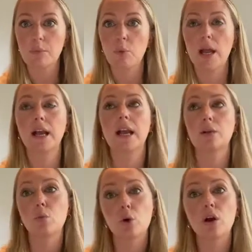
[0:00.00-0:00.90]
way. I
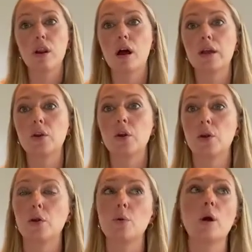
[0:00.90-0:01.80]
had one client
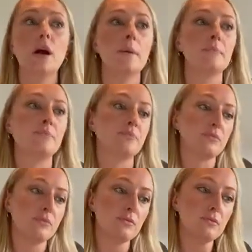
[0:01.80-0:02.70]
who
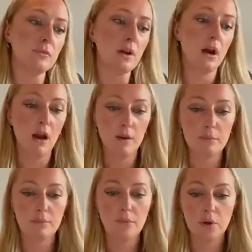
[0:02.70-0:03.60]

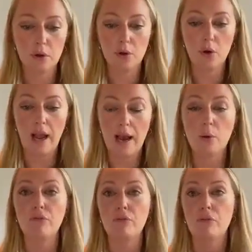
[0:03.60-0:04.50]
got out
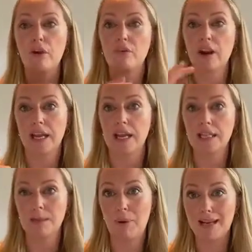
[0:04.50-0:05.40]
of a very
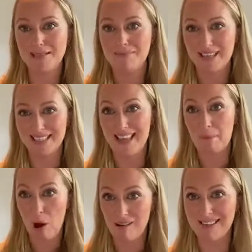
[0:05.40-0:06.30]
regulated pattern because their
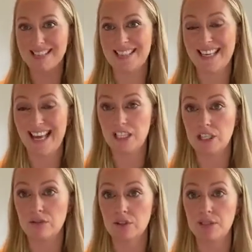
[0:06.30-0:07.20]
partner didn't
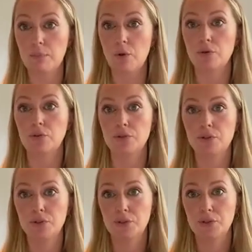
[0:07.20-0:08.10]
actually respond
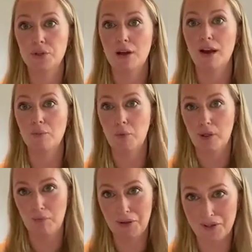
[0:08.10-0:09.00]
with
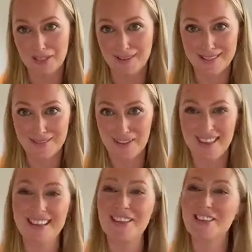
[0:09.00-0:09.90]
emojis when they
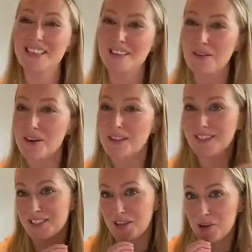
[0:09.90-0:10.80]
usually would.
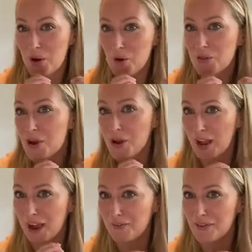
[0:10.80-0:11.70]
So you're on the
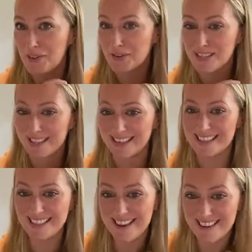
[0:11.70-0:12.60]
lookout for those little
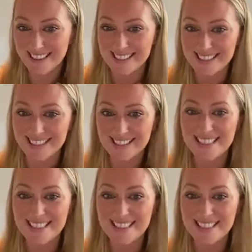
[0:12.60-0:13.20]
signs.